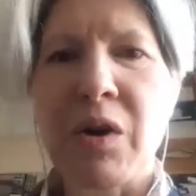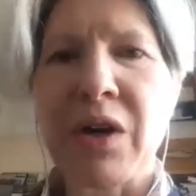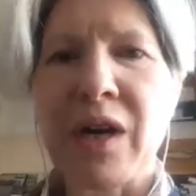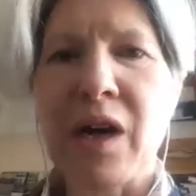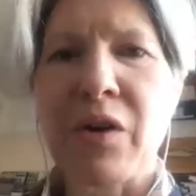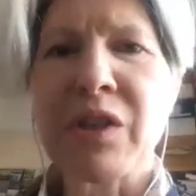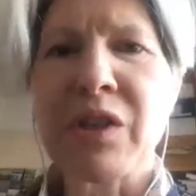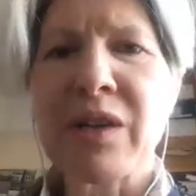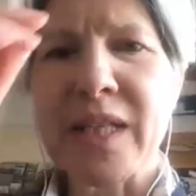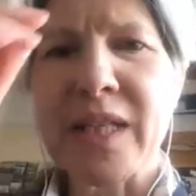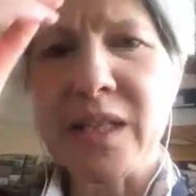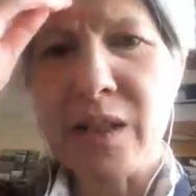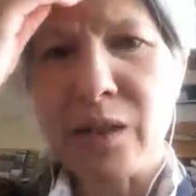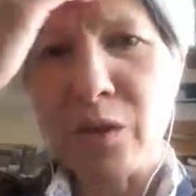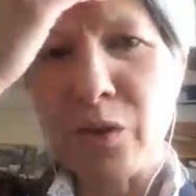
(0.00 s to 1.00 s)
how are the
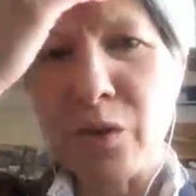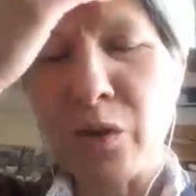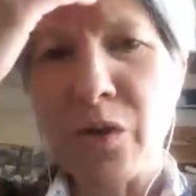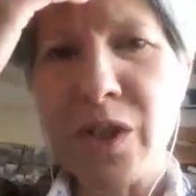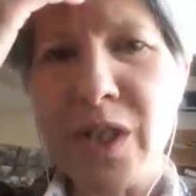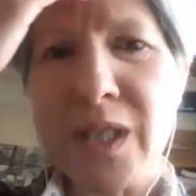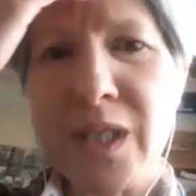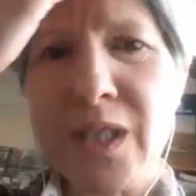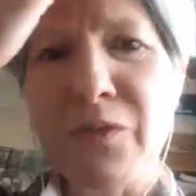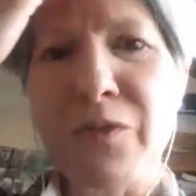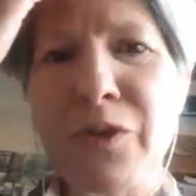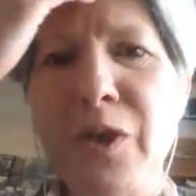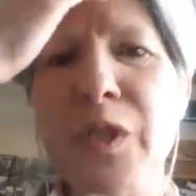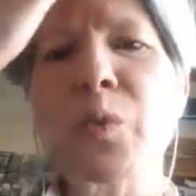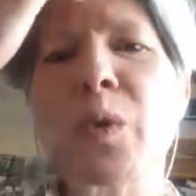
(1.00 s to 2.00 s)
lessons taught is the
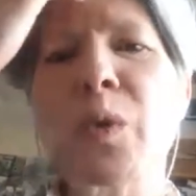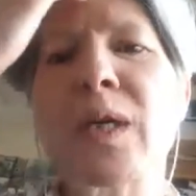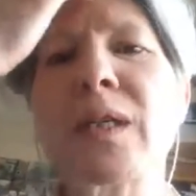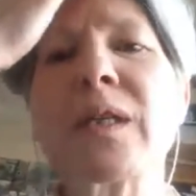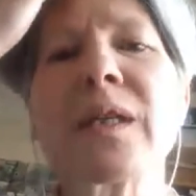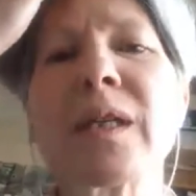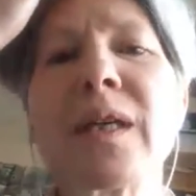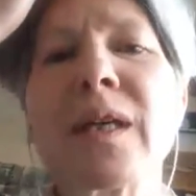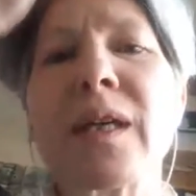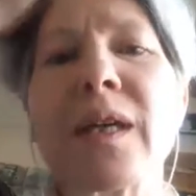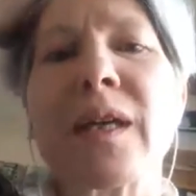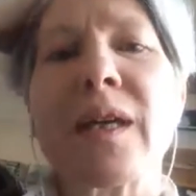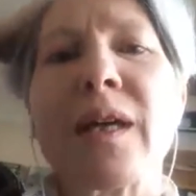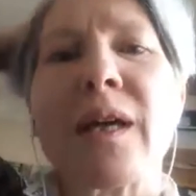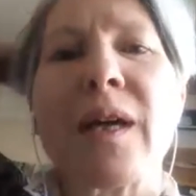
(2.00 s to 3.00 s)
first one.
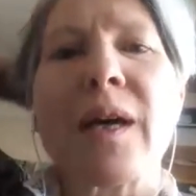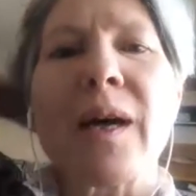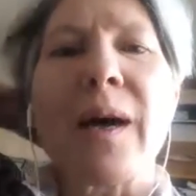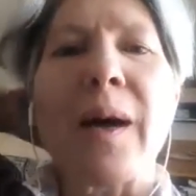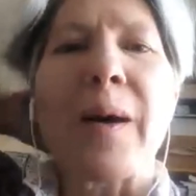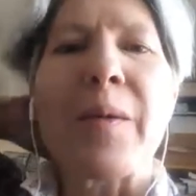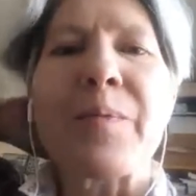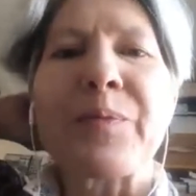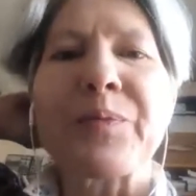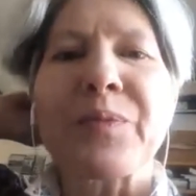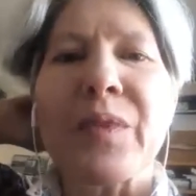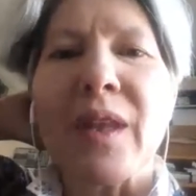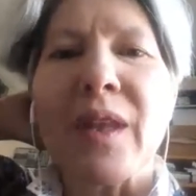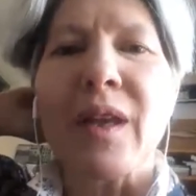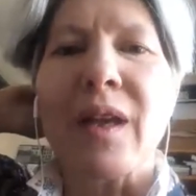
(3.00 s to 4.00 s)
Um,
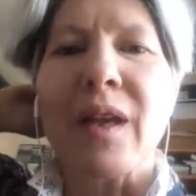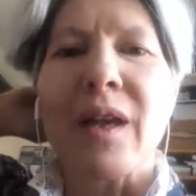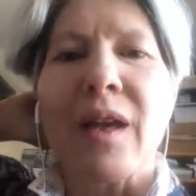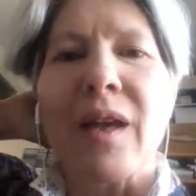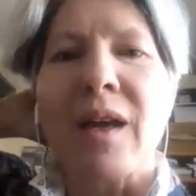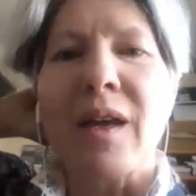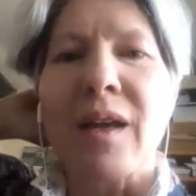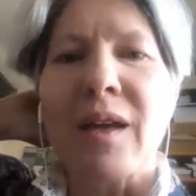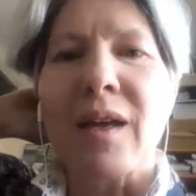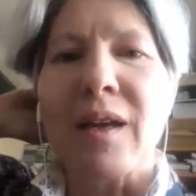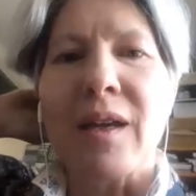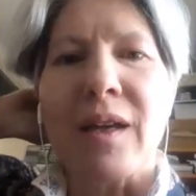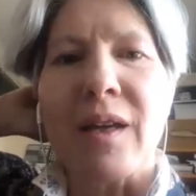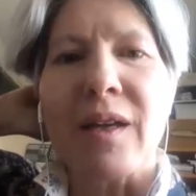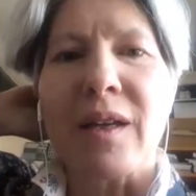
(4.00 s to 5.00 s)

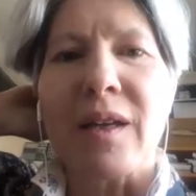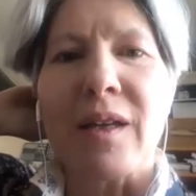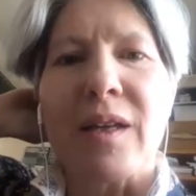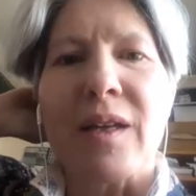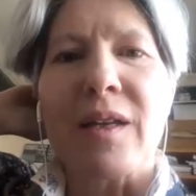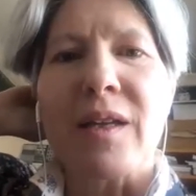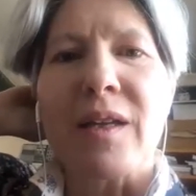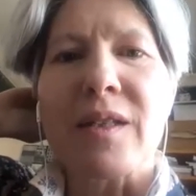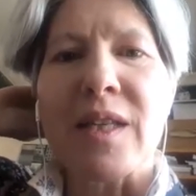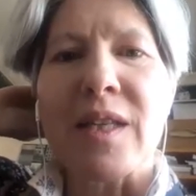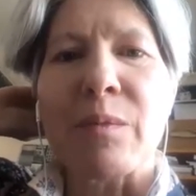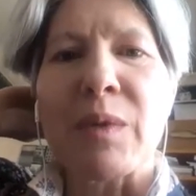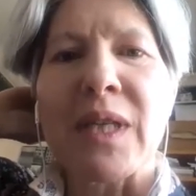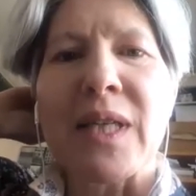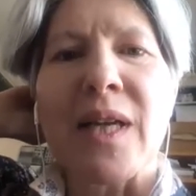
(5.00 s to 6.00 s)
Mm-hmm.
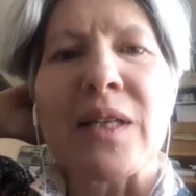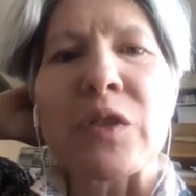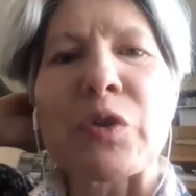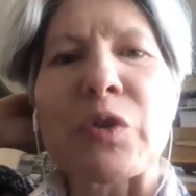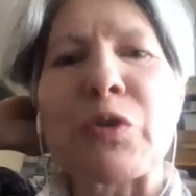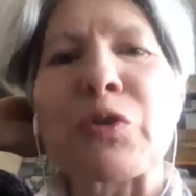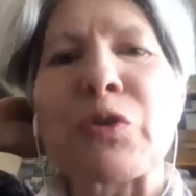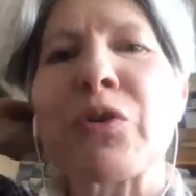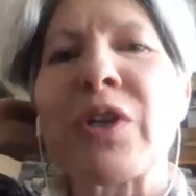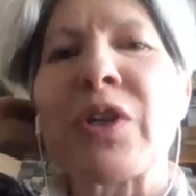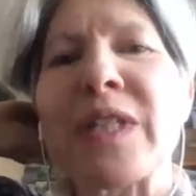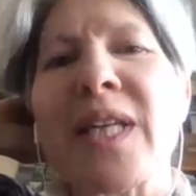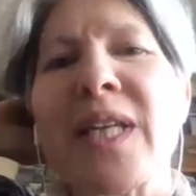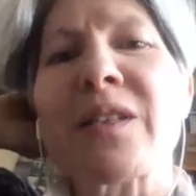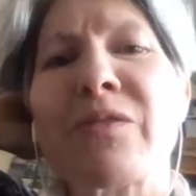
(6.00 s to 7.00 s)
seminars or tutorials?
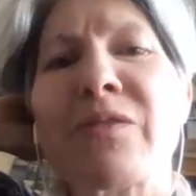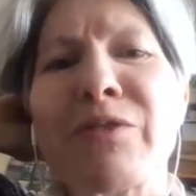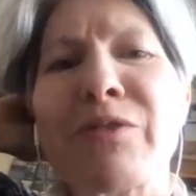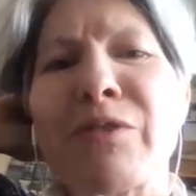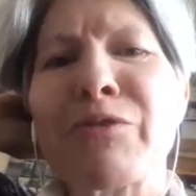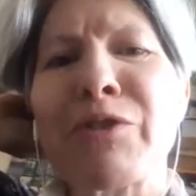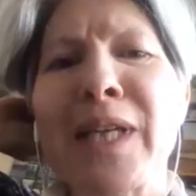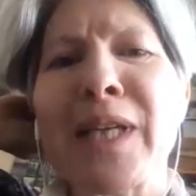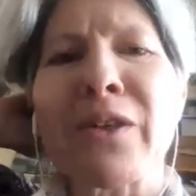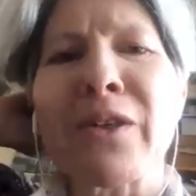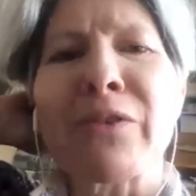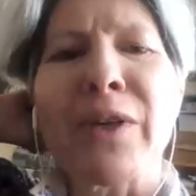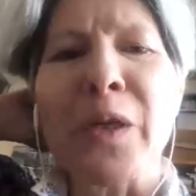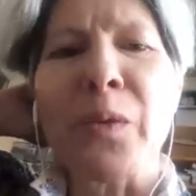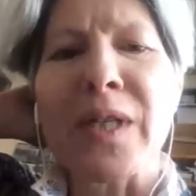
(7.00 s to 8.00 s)
That's a really
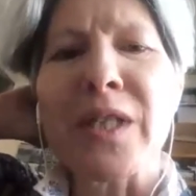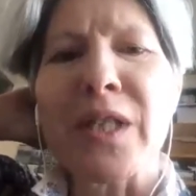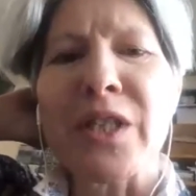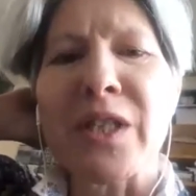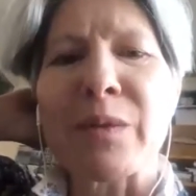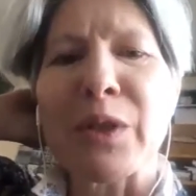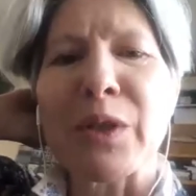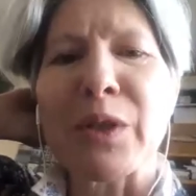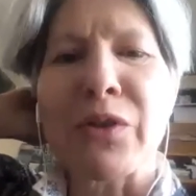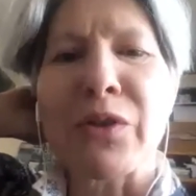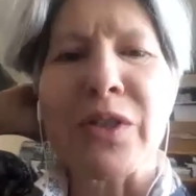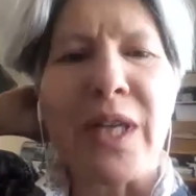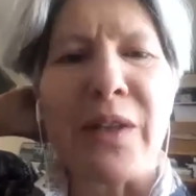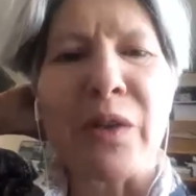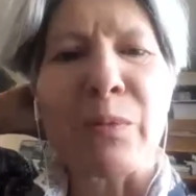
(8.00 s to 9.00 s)
great question because
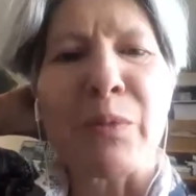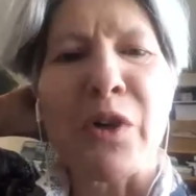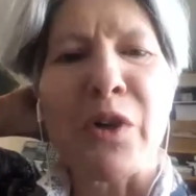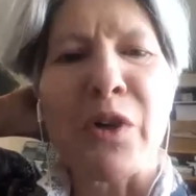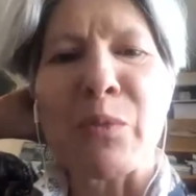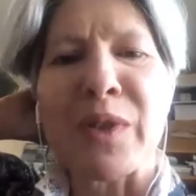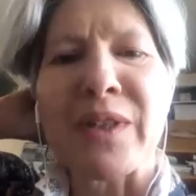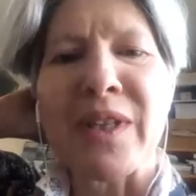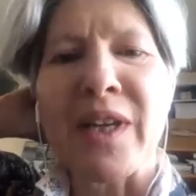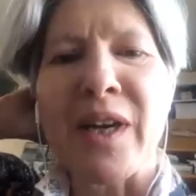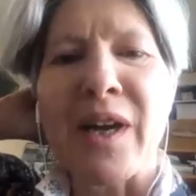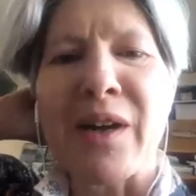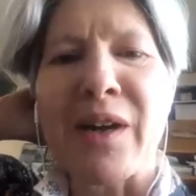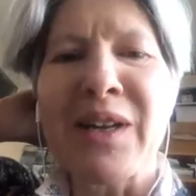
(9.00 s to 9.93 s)
at the moment there are